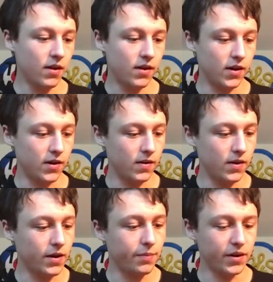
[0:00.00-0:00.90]

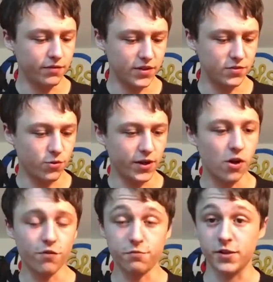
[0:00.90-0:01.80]
and I believe this is one he
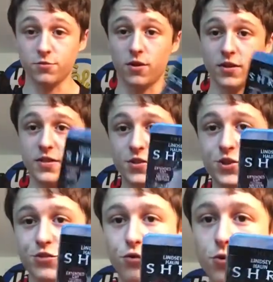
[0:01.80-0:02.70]
got for me as well. This is
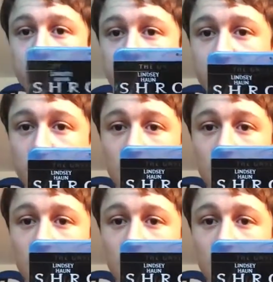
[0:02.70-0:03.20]
Shrooms.